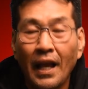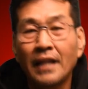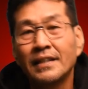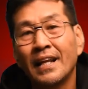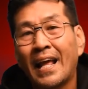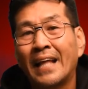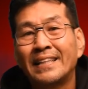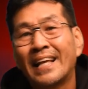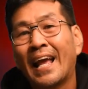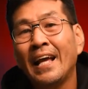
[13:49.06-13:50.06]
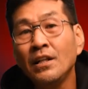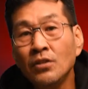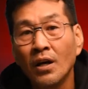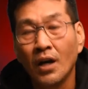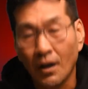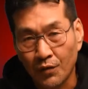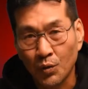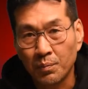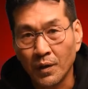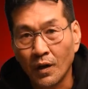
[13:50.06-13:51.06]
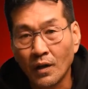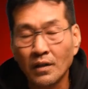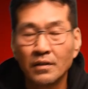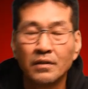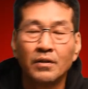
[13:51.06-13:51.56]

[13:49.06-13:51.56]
And then at the end of the book,